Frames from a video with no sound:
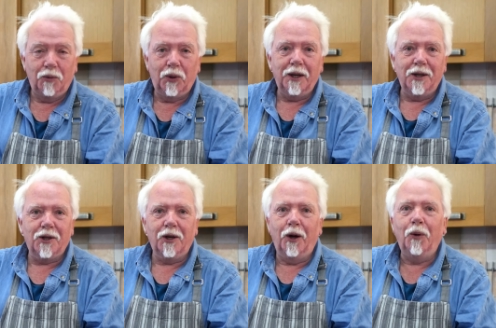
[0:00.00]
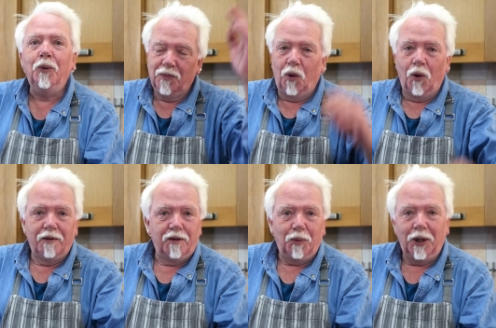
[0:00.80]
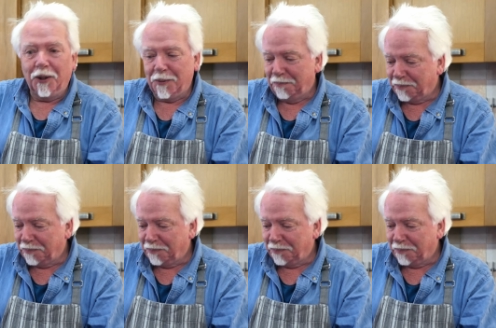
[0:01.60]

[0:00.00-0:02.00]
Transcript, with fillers: ready to go all over the world.